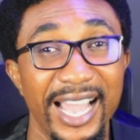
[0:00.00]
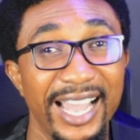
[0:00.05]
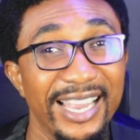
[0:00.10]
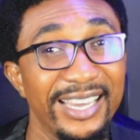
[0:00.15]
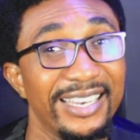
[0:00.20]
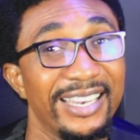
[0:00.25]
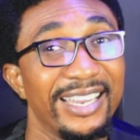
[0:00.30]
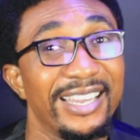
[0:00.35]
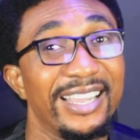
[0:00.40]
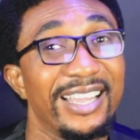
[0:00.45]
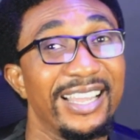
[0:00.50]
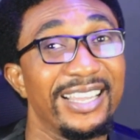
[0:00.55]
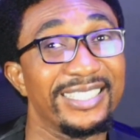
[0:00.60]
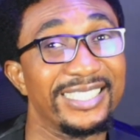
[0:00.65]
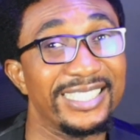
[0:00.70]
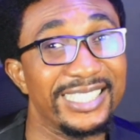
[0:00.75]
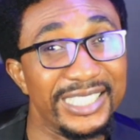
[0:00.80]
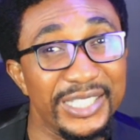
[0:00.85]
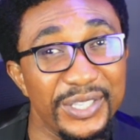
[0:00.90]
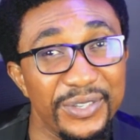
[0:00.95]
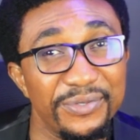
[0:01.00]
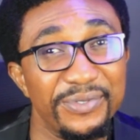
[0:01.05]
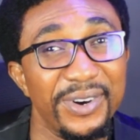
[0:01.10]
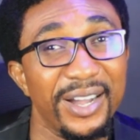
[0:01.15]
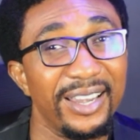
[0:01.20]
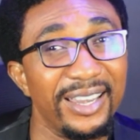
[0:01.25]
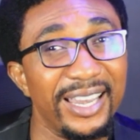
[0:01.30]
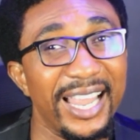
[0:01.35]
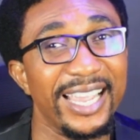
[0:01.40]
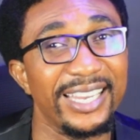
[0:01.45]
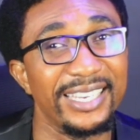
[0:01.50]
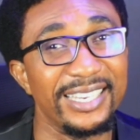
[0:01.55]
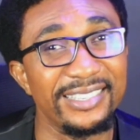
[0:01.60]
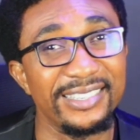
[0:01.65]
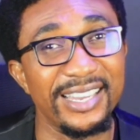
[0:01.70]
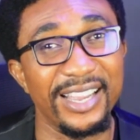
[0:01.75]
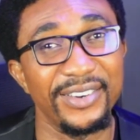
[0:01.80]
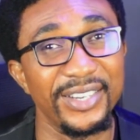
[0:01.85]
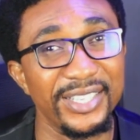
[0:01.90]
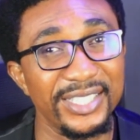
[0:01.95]
And a silver
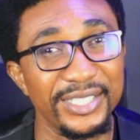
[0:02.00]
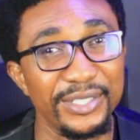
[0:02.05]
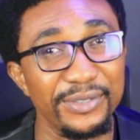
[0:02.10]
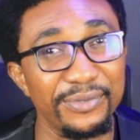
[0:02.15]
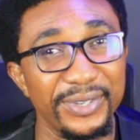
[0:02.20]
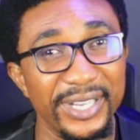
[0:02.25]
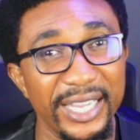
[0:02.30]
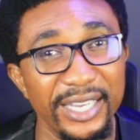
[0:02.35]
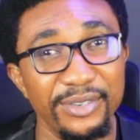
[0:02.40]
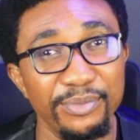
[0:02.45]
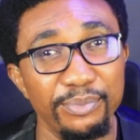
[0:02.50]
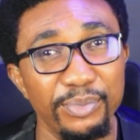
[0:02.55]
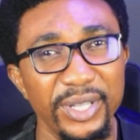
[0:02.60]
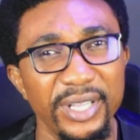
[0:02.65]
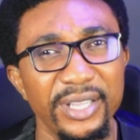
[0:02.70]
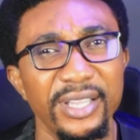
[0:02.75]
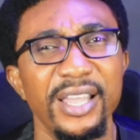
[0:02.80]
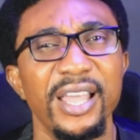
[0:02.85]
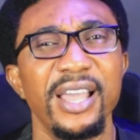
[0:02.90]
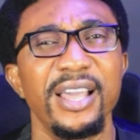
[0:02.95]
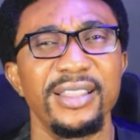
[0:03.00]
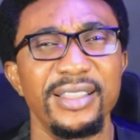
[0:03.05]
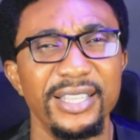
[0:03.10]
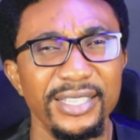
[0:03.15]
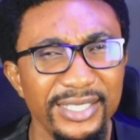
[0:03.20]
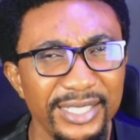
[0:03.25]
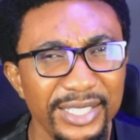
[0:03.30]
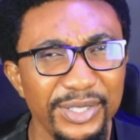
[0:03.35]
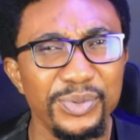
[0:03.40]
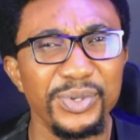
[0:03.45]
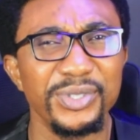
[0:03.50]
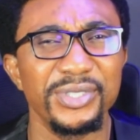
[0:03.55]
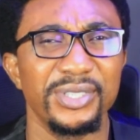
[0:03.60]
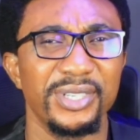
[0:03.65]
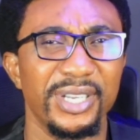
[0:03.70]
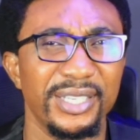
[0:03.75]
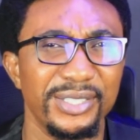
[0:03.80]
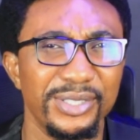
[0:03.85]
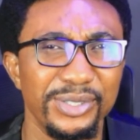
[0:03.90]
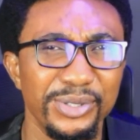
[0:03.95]
lining narrative can be, this
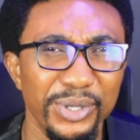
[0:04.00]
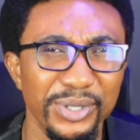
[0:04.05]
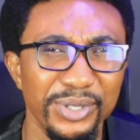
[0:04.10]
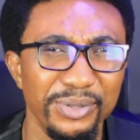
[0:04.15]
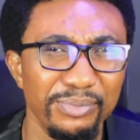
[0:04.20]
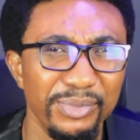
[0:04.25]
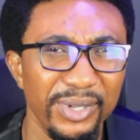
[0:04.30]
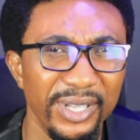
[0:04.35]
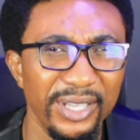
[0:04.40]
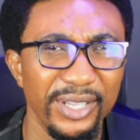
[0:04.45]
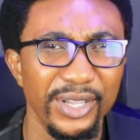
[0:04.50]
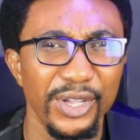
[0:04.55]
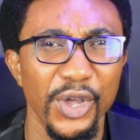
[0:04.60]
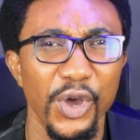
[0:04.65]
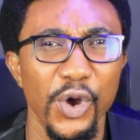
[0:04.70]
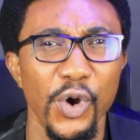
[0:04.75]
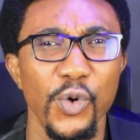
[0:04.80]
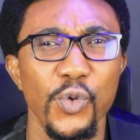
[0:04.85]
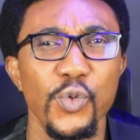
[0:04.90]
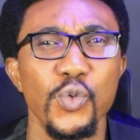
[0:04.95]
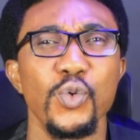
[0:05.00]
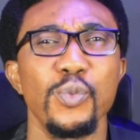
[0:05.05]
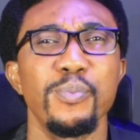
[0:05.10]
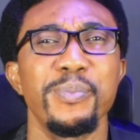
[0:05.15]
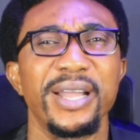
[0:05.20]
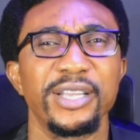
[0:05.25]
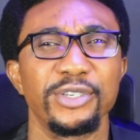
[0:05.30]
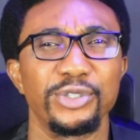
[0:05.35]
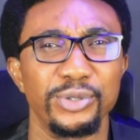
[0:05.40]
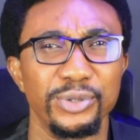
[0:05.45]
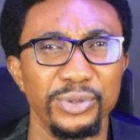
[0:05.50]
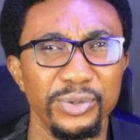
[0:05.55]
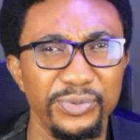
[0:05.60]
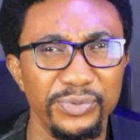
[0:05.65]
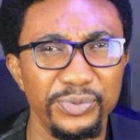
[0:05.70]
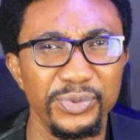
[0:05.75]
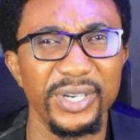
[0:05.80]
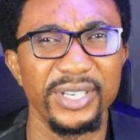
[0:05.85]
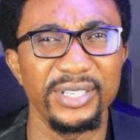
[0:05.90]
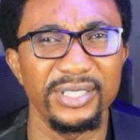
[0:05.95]
situation has taught me who my true
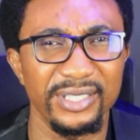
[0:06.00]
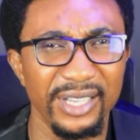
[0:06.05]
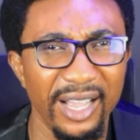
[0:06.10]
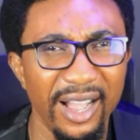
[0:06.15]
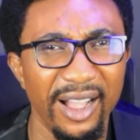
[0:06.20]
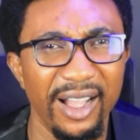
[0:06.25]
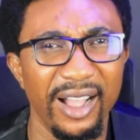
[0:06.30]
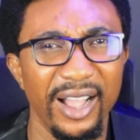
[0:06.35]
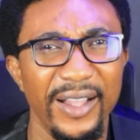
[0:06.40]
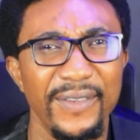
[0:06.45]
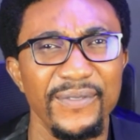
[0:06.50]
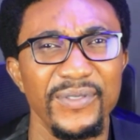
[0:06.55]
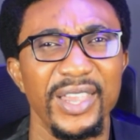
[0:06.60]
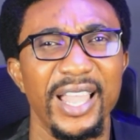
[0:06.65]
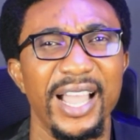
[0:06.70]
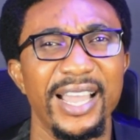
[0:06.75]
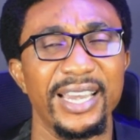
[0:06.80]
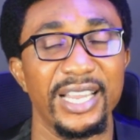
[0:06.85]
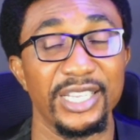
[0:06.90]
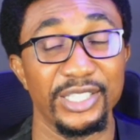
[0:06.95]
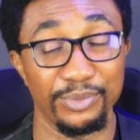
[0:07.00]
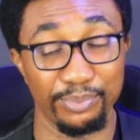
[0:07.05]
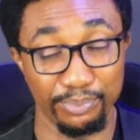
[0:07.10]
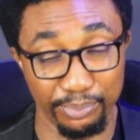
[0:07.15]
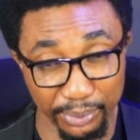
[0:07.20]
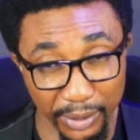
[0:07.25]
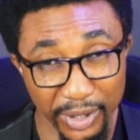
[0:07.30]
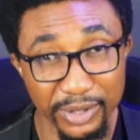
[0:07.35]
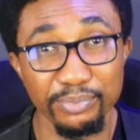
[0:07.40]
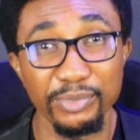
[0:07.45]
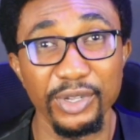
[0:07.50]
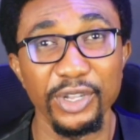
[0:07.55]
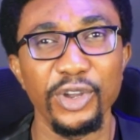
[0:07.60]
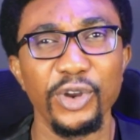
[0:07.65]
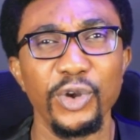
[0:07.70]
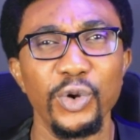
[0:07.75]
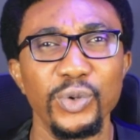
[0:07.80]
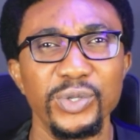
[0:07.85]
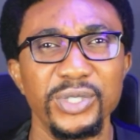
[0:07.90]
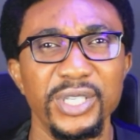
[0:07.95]
friends are and has brought me
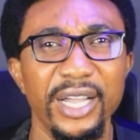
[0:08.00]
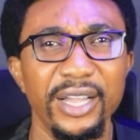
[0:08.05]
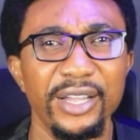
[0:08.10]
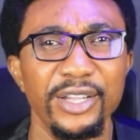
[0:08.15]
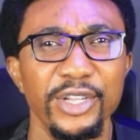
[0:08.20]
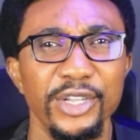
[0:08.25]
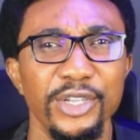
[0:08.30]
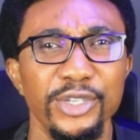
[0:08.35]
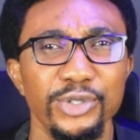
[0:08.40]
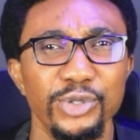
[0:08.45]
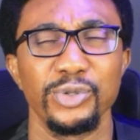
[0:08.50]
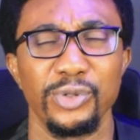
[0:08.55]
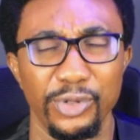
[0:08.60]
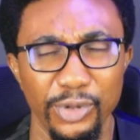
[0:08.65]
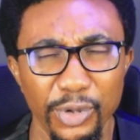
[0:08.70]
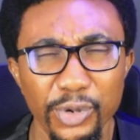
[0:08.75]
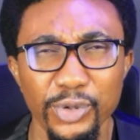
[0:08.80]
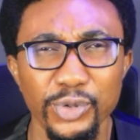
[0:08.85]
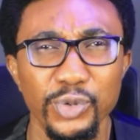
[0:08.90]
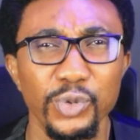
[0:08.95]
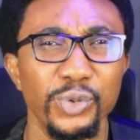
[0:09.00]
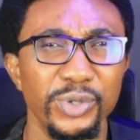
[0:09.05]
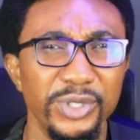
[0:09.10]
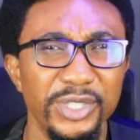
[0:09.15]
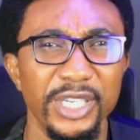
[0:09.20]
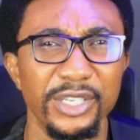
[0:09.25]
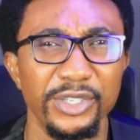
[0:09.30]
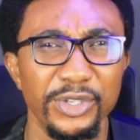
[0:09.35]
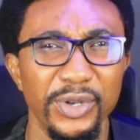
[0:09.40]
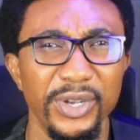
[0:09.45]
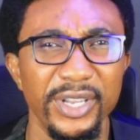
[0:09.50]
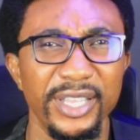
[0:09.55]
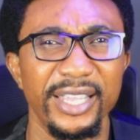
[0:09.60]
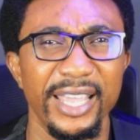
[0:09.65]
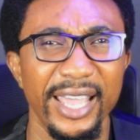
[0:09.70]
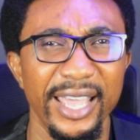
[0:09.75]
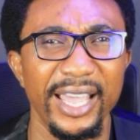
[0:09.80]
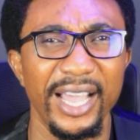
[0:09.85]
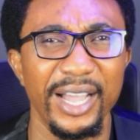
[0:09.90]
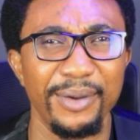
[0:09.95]
closer to those who genuinely
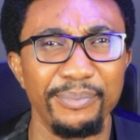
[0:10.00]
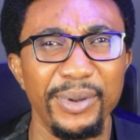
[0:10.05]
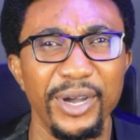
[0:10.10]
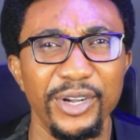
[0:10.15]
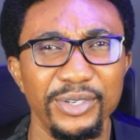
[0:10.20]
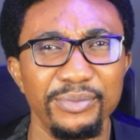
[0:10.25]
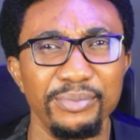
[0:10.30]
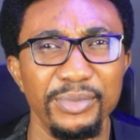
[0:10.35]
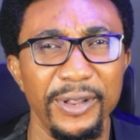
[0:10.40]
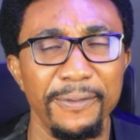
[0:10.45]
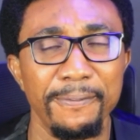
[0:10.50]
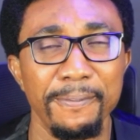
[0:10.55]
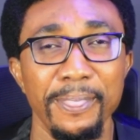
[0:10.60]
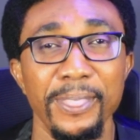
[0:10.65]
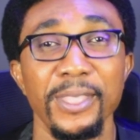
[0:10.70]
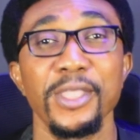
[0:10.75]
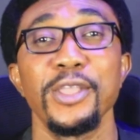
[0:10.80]
care about me.